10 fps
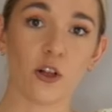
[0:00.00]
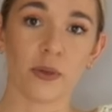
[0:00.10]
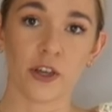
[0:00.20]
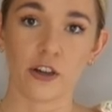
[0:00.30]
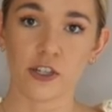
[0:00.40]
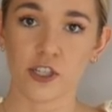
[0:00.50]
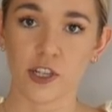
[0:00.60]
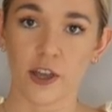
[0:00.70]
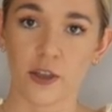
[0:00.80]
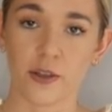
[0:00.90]
Oh my gosh,
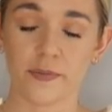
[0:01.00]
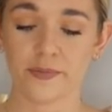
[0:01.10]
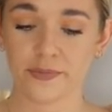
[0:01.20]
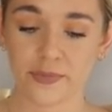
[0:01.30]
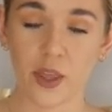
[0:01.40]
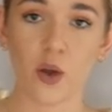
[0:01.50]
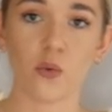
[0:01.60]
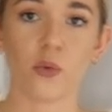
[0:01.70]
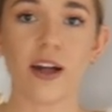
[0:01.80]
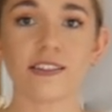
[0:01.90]
so
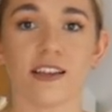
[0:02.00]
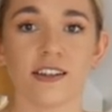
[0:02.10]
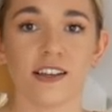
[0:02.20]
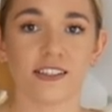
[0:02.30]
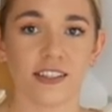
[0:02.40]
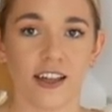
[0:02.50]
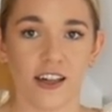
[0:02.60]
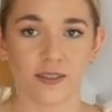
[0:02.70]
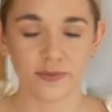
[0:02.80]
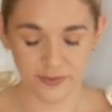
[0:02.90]
well done, Nasty
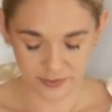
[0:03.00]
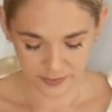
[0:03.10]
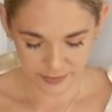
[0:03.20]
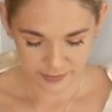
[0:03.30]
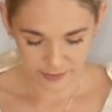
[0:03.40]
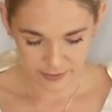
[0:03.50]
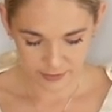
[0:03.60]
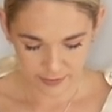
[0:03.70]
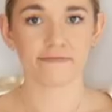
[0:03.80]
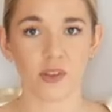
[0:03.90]
Girl.
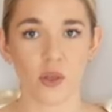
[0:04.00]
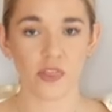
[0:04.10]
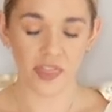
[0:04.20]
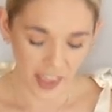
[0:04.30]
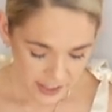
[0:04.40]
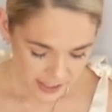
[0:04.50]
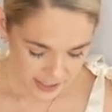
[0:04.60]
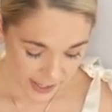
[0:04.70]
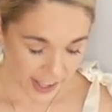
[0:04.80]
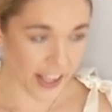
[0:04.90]

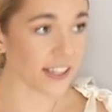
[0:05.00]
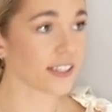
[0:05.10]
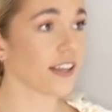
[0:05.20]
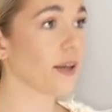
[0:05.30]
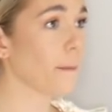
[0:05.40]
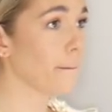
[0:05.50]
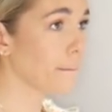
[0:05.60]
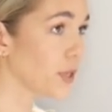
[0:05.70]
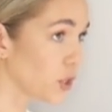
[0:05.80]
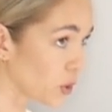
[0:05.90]
This is
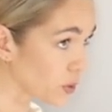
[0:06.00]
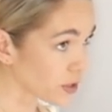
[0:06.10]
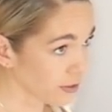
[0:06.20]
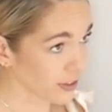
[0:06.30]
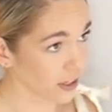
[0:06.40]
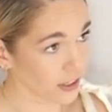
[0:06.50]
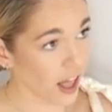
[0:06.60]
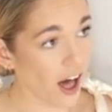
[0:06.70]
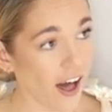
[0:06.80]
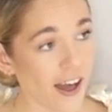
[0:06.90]
beautiful.
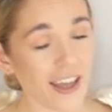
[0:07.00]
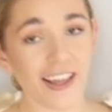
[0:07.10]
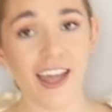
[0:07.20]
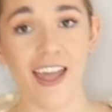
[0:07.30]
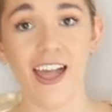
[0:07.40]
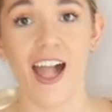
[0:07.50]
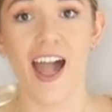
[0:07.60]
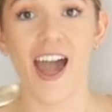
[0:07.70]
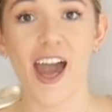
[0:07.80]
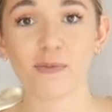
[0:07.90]
I
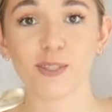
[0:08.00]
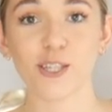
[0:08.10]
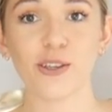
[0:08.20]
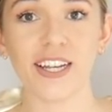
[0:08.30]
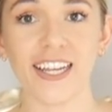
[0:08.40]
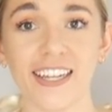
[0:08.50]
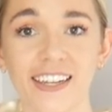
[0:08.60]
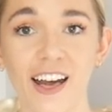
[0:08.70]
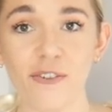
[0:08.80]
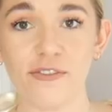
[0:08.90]
absolutely
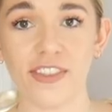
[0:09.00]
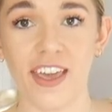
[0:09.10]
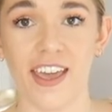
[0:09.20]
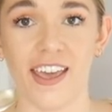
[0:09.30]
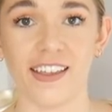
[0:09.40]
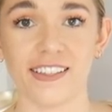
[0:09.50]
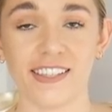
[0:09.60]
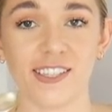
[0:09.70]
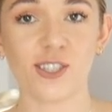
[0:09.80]
love this. This